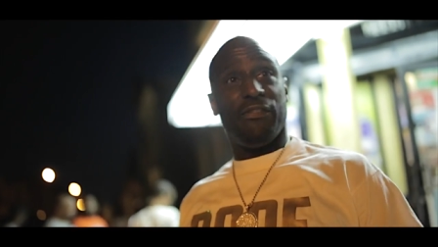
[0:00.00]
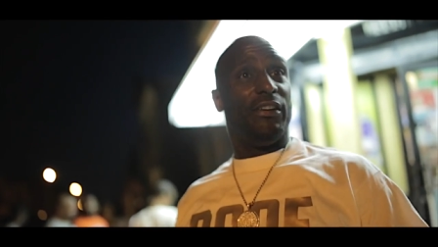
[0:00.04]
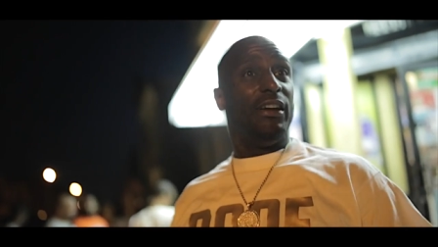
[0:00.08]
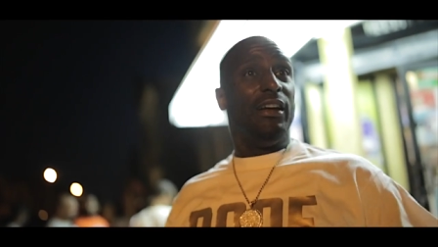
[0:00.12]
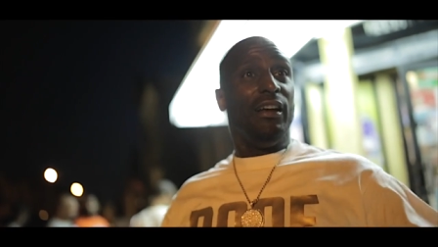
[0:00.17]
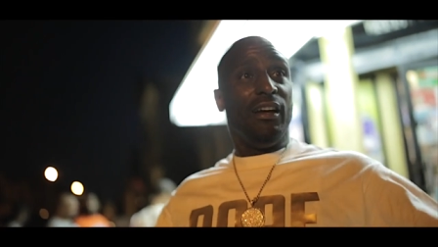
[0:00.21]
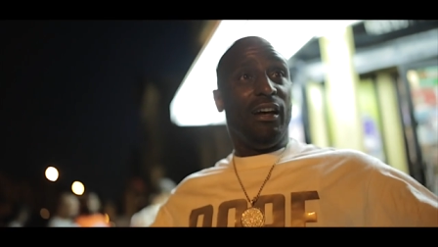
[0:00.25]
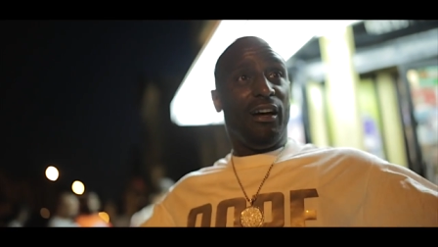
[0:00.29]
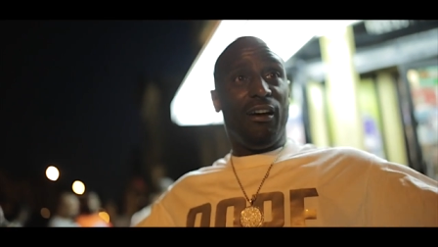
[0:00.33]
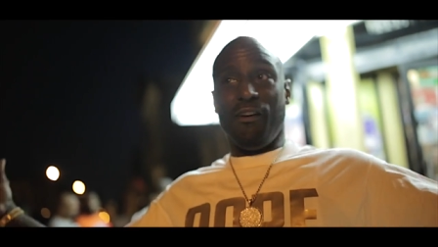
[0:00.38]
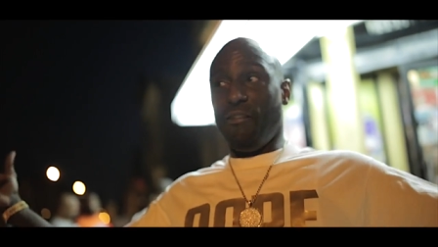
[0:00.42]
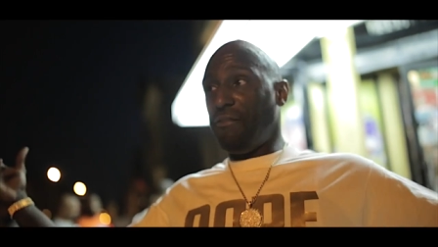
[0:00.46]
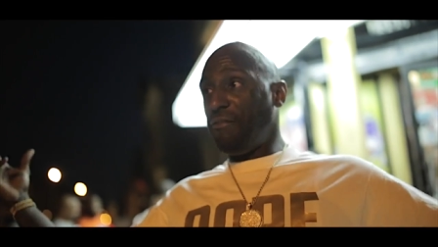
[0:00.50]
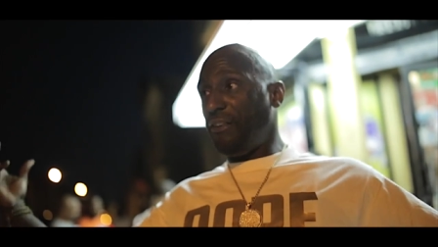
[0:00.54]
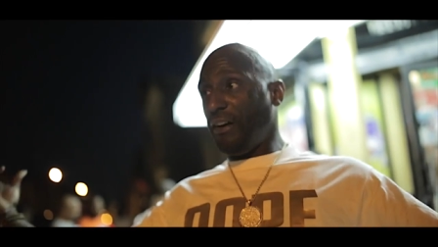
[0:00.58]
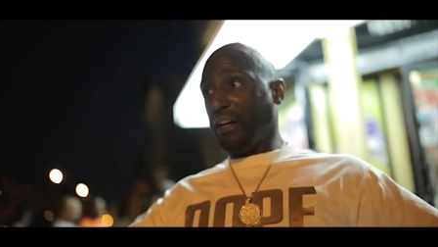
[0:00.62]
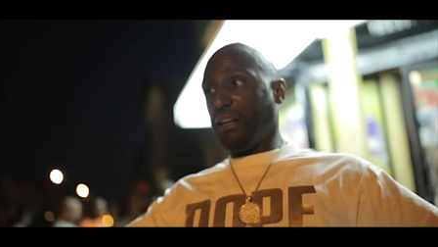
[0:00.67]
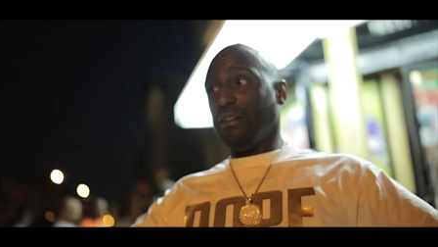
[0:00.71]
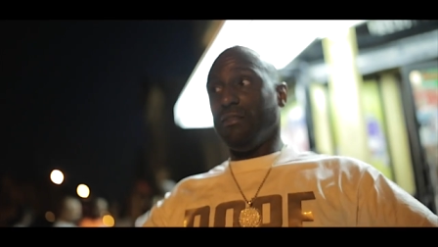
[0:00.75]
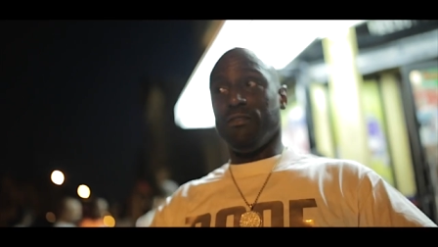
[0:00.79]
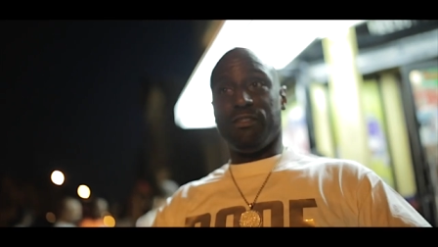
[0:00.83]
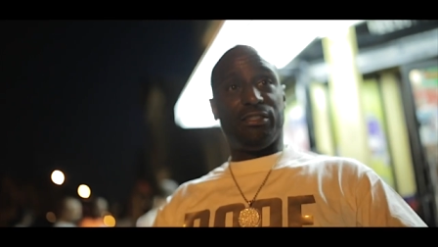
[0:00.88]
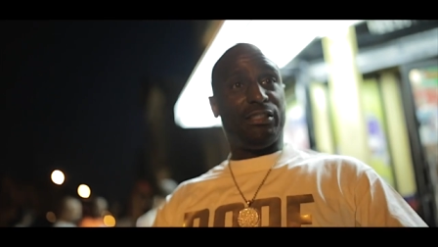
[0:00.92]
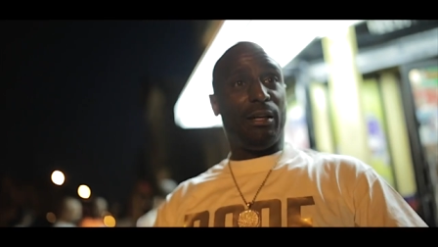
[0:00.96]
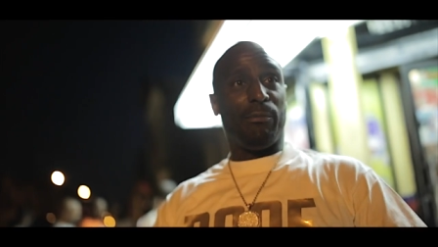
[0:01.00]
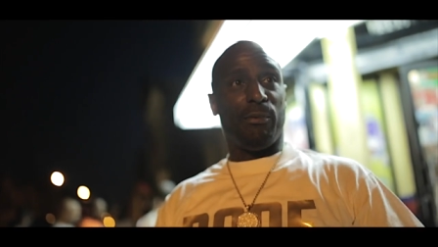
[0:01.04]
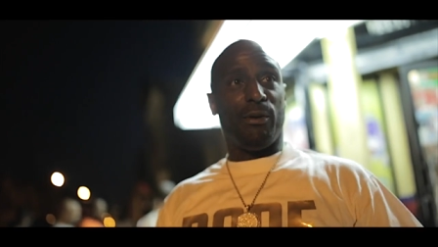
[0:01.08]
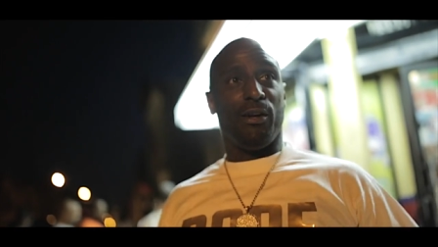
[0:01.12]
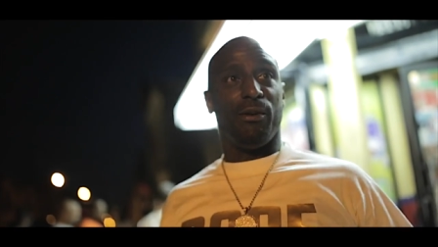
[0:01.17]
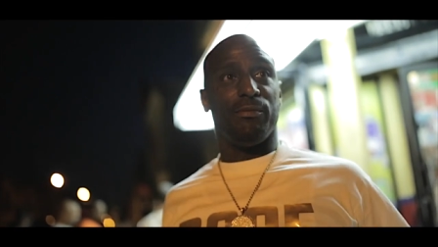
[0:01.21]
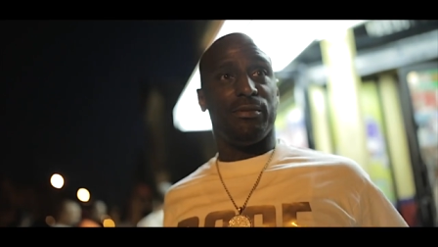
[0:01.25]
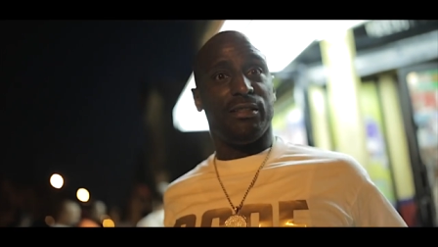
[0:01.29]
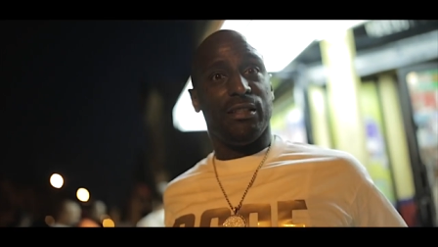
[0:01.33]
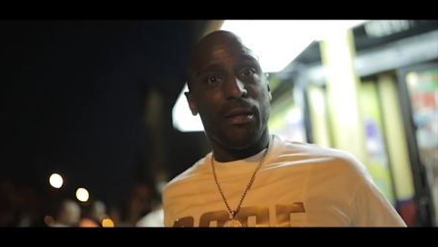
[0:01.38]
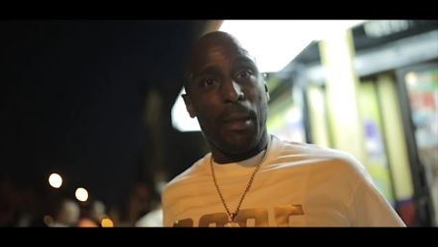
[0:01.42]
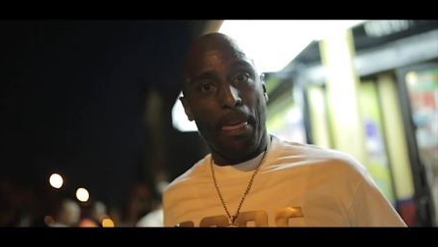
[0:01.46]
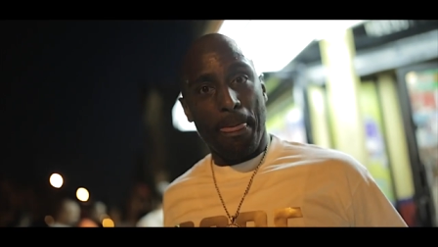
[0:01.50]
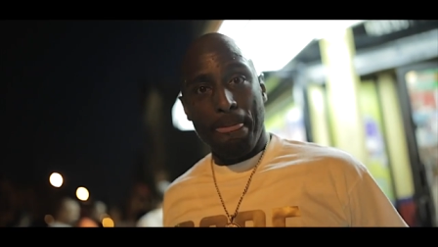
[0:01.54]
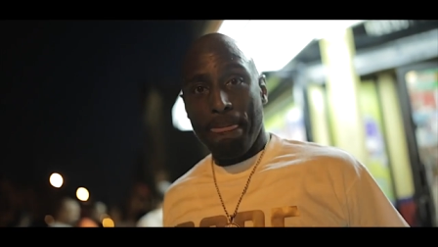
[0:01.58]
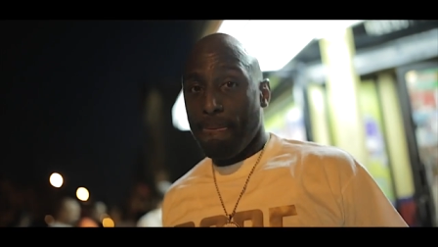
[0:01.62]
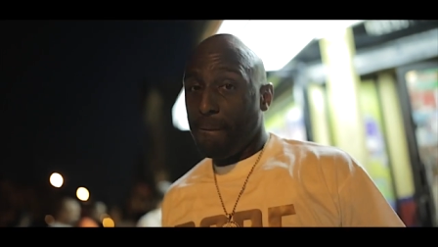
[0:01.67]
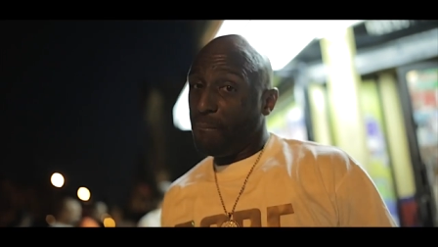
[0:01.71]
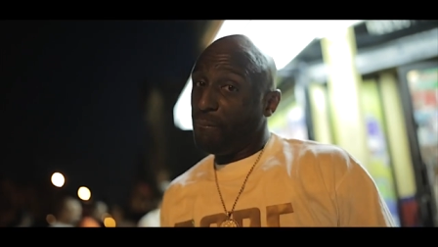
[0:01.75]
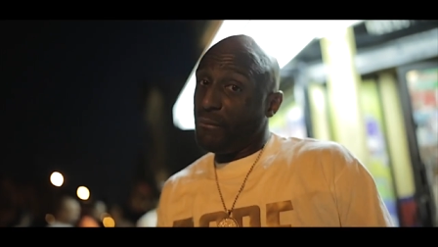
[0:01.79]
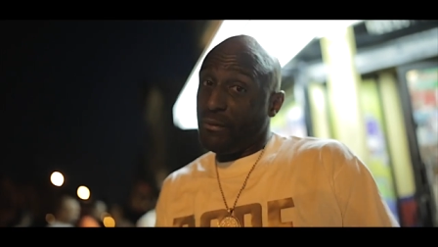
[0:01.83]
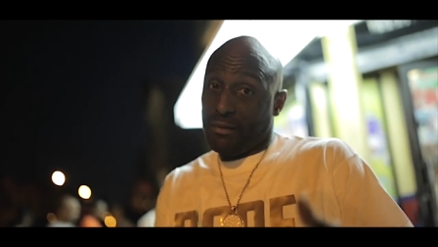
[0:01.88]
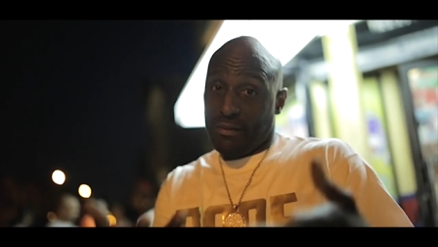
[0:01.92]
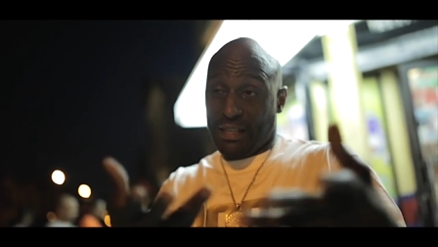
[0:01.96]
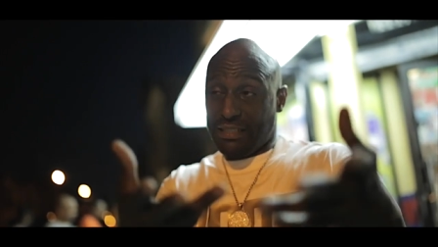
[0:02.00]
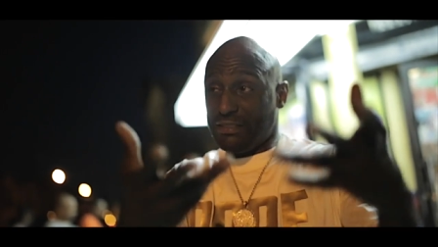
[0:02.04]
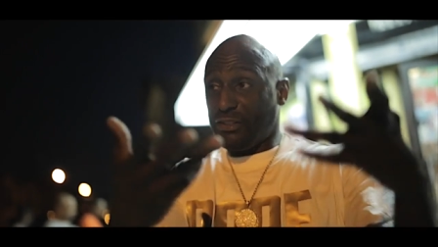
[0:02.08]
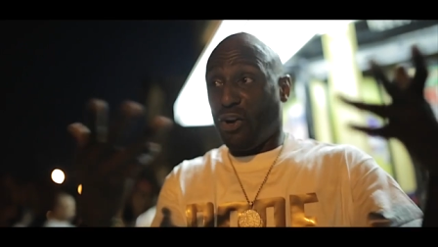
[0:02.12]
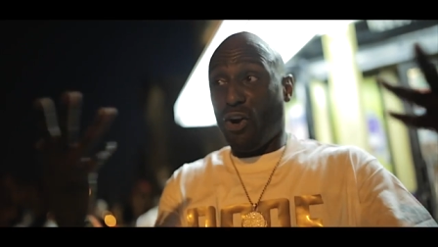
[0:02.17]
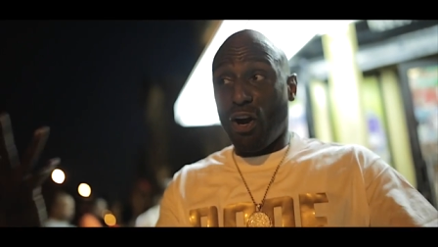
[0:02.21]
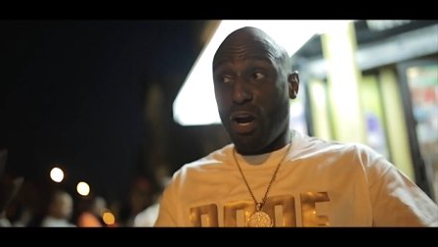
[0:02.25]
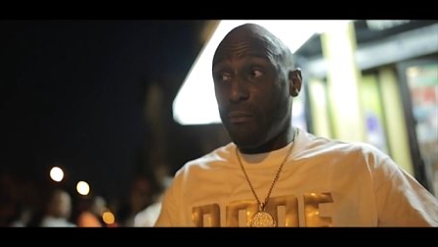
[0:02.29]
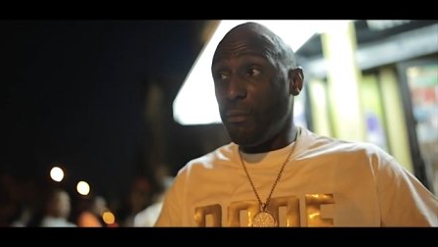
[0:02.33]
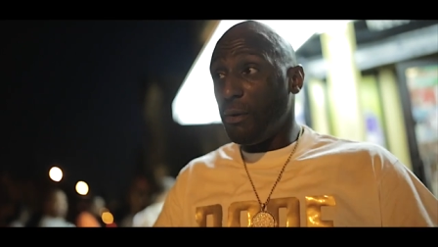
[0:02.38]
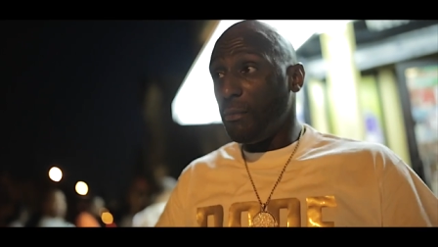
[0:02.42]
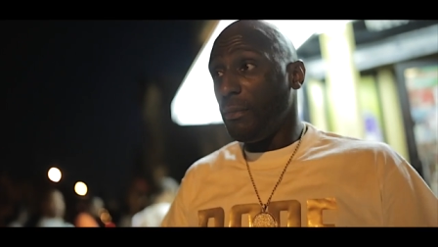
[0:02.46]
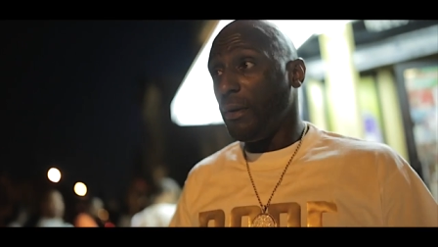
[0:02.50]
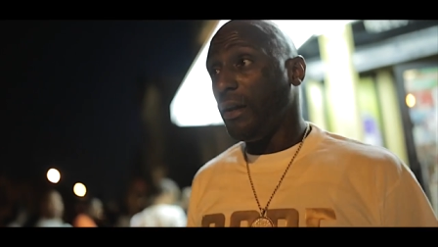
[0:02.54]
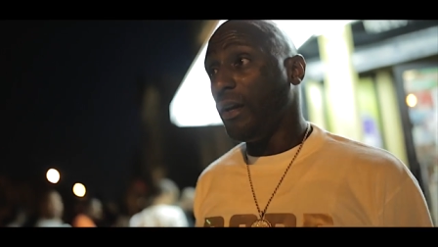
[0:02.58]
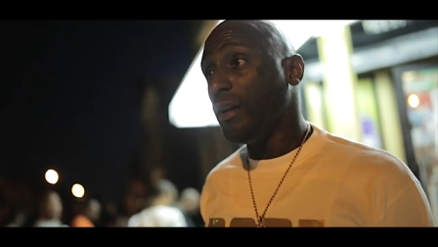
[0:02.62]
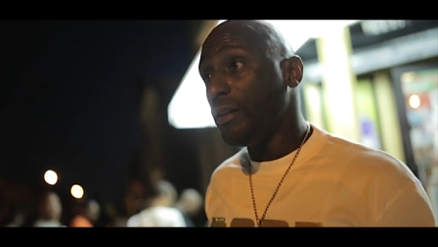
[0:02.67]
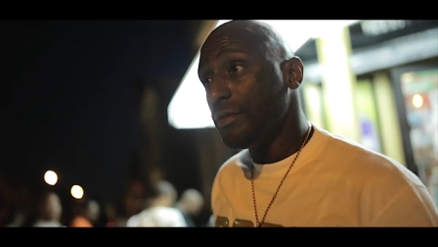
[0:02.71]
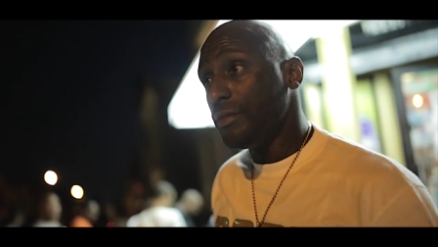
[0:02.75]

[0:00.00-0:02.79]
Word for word: of the fucking suburbs? That's karma, man.